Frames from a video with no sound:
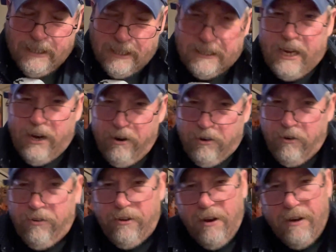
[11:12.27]
character
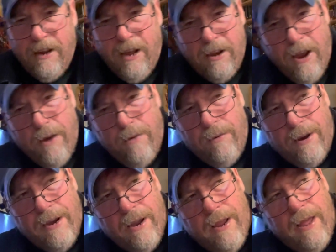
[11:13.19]
study on
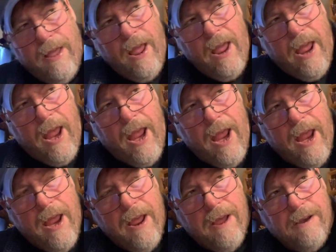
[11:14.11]
Henry,
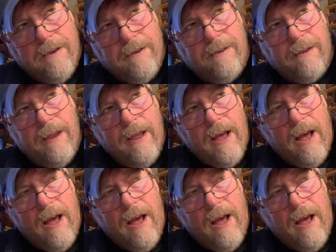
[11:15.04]
and